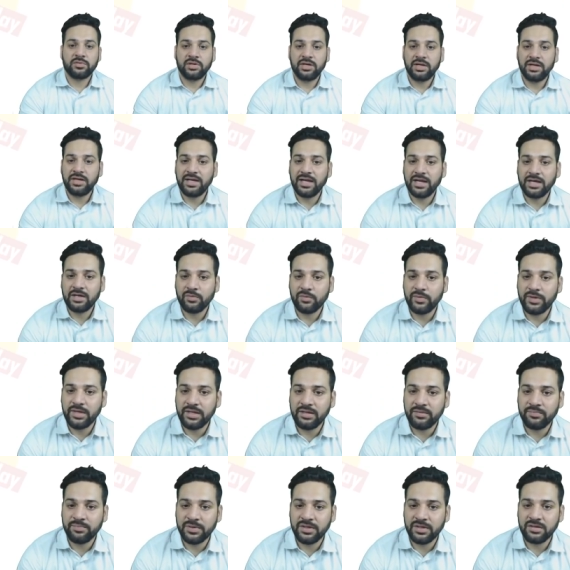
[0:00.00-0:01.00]
3 lakh
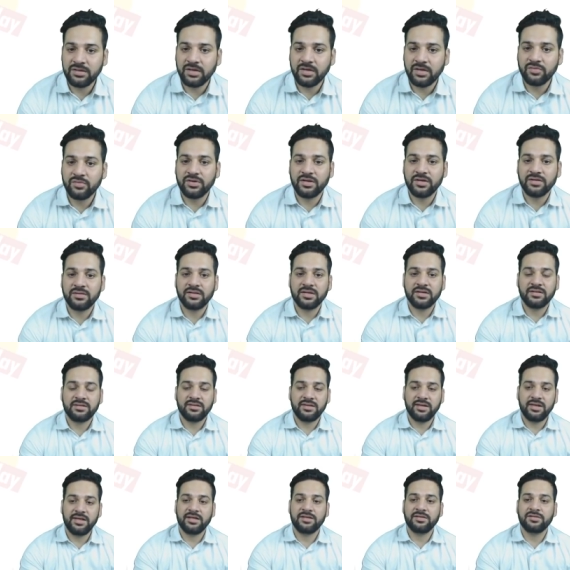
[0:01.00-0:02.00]
20000 is the
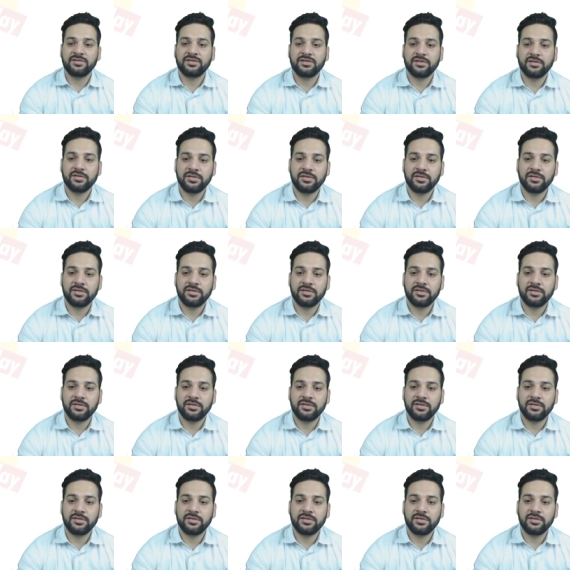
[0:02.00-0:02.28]
sales